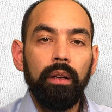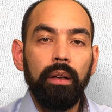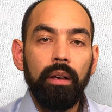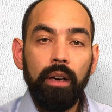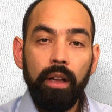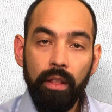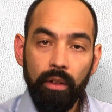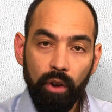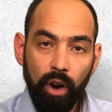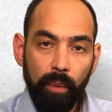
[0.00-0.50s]

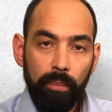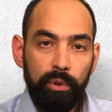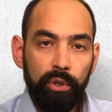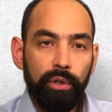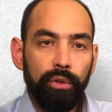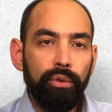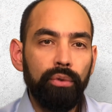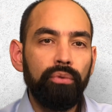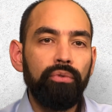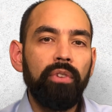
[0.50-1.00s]
Another
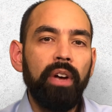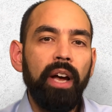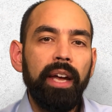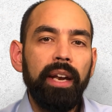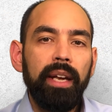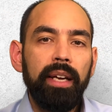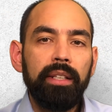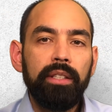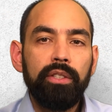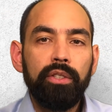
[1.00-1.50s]
option to
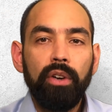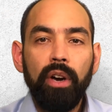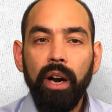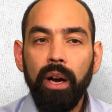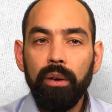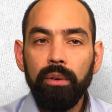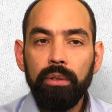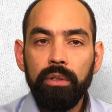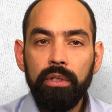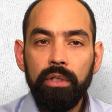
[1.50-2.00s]
finance your
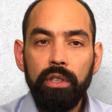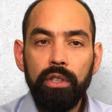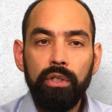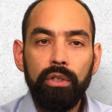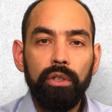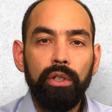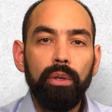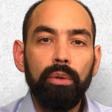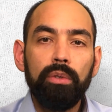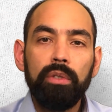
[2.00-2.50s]
house is
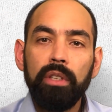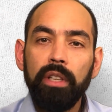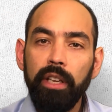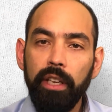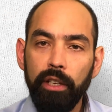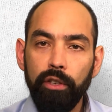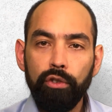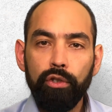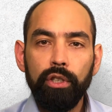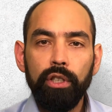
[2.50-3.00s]
to use an
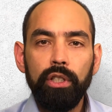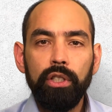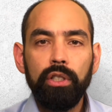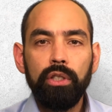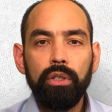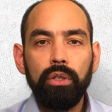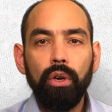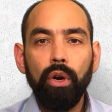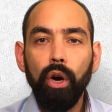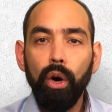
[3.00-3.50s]

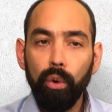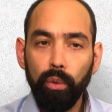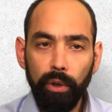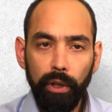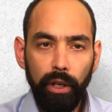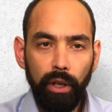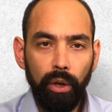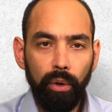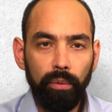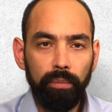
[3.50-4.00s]
interest-only
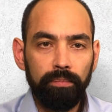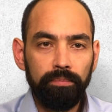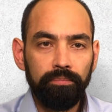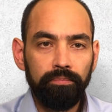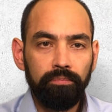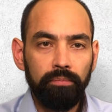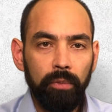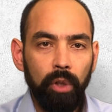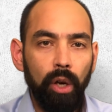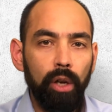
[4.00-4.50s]
loan,
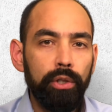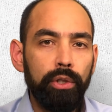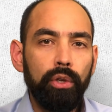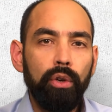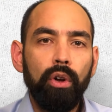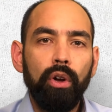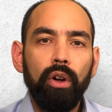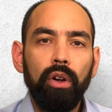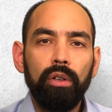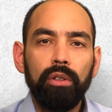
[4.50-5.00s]
also
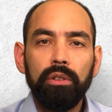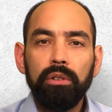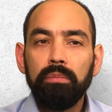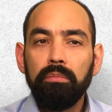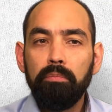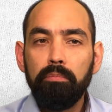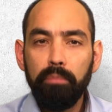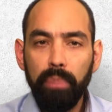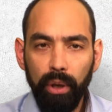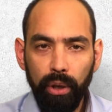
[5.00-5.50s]
called
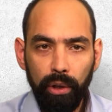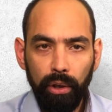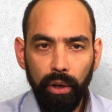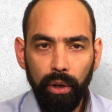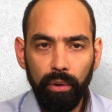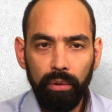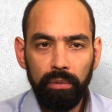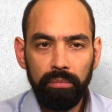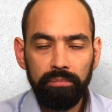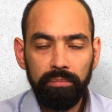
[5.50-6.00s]
bullet
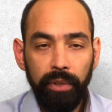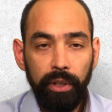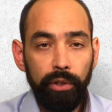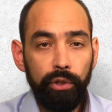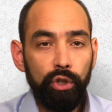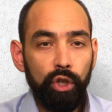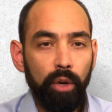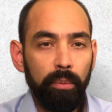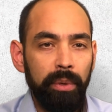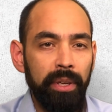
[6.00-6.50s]
loan, in
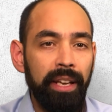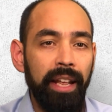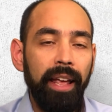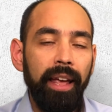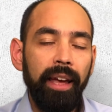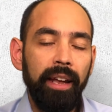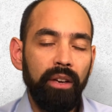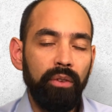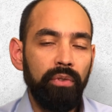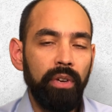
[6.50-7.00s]
German
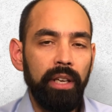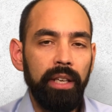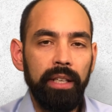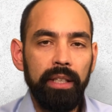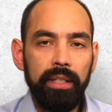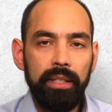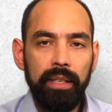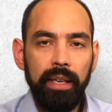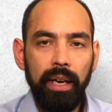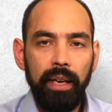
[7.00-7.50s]

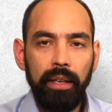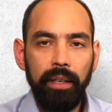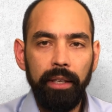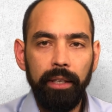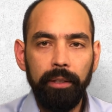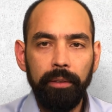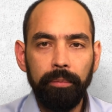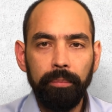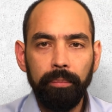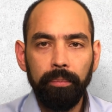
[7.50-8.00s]
Endfälliges
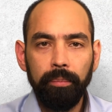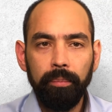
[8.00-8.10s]
Darlehen.